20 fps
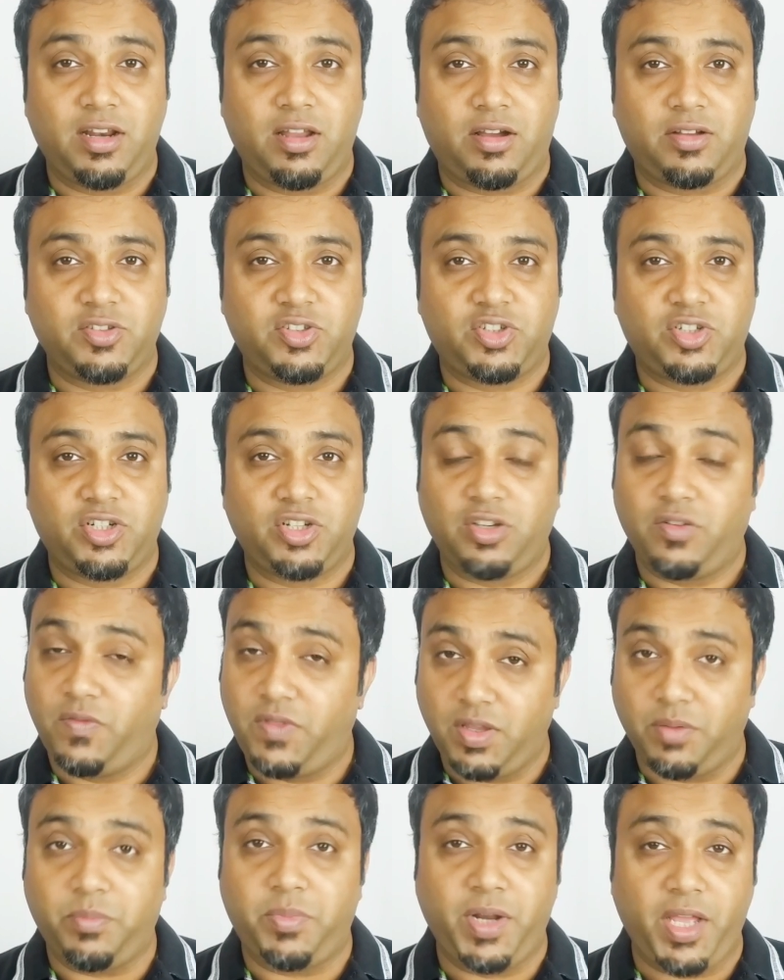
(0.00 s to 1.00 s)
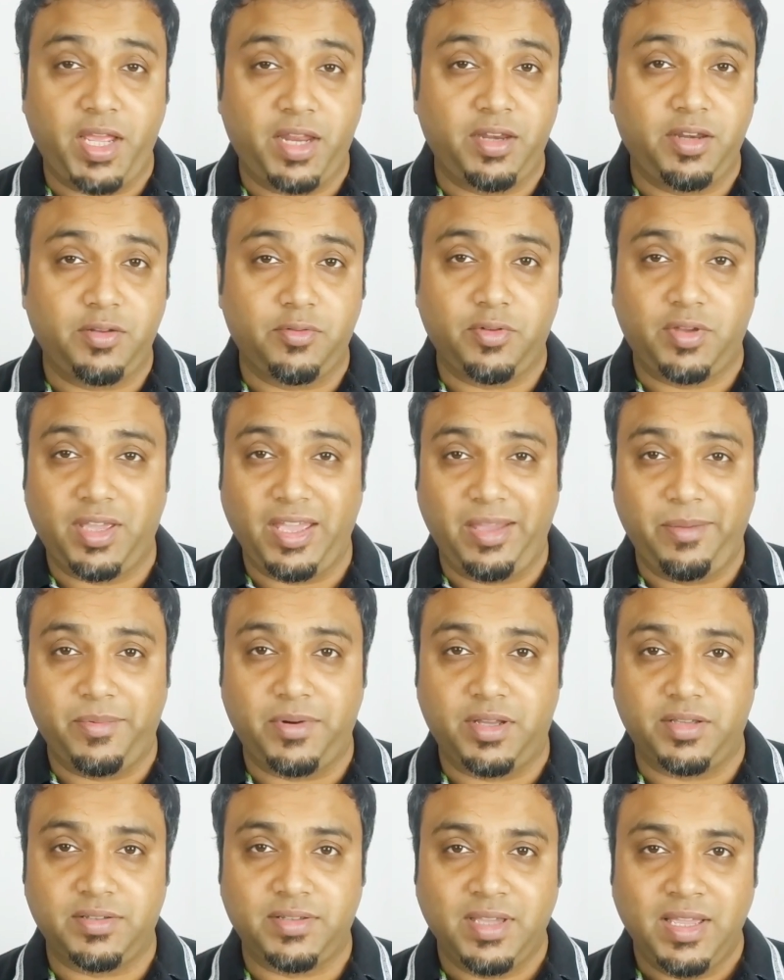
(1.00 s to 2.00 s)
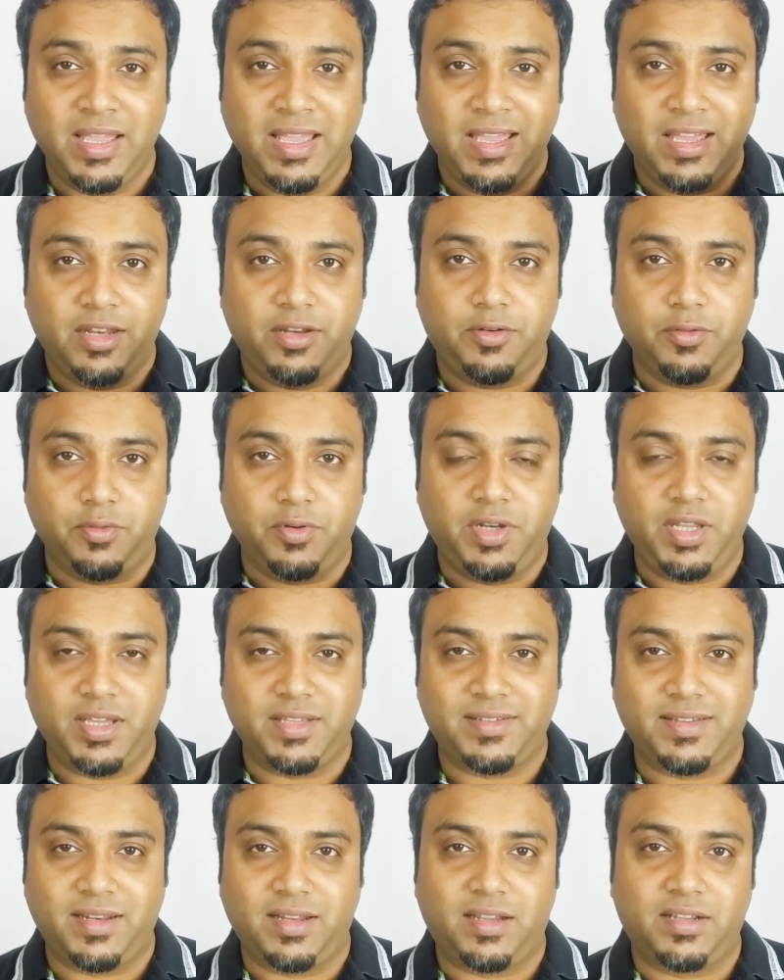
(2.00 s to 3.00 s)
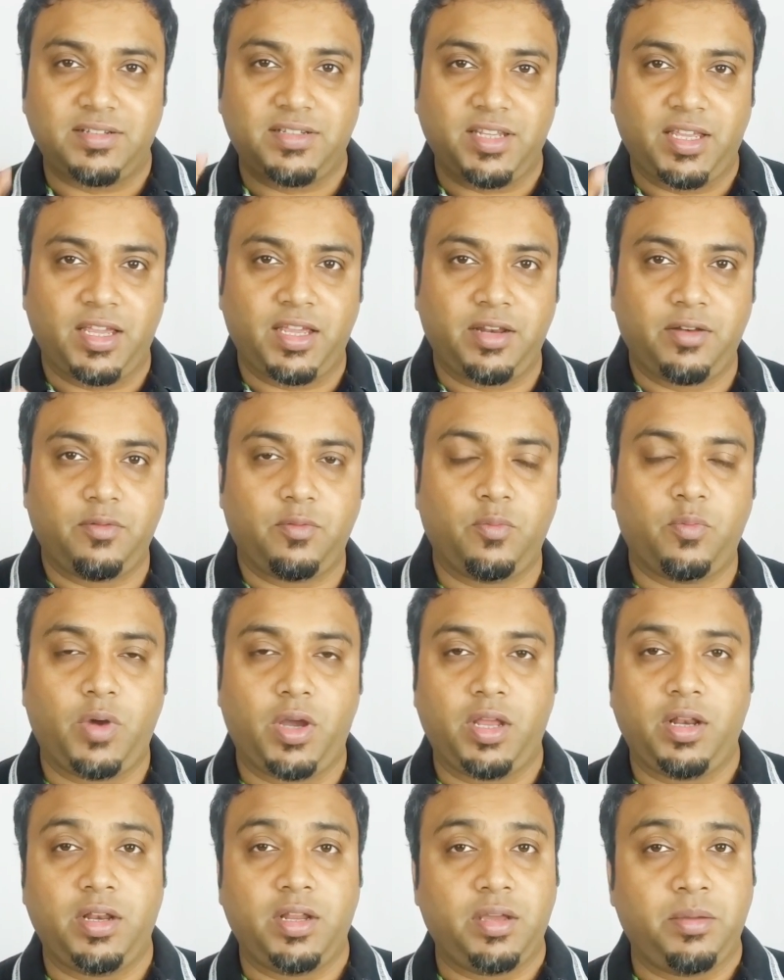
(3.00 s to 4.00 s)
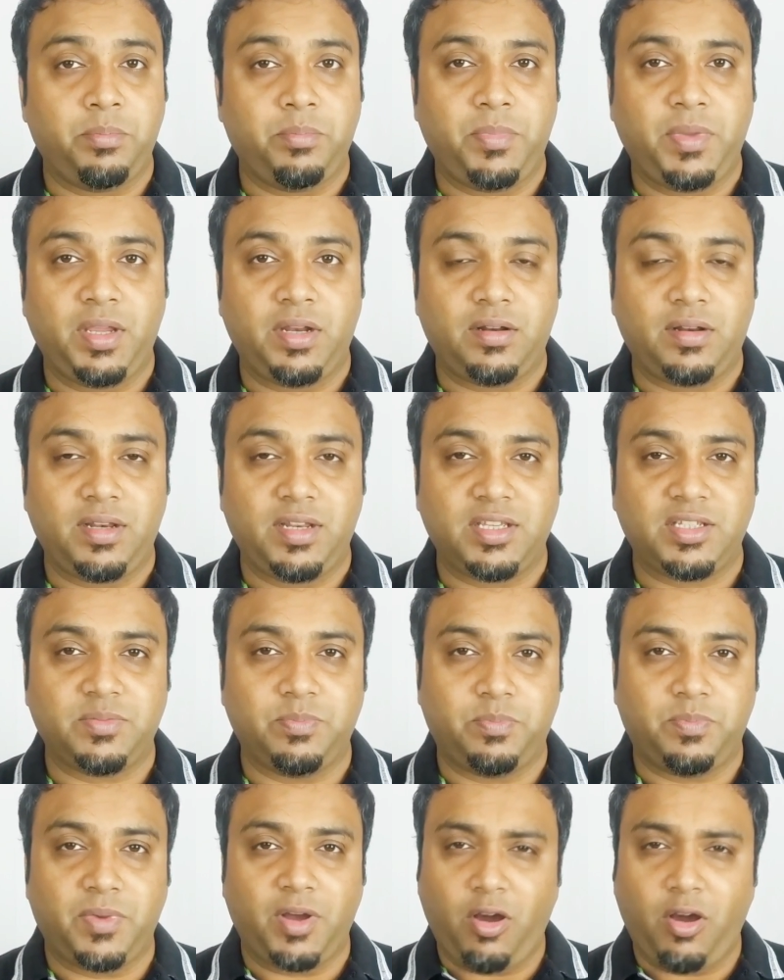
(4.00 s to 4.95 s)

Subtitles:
launched three of their brand new cameras, two DSLRs and one mirrorless.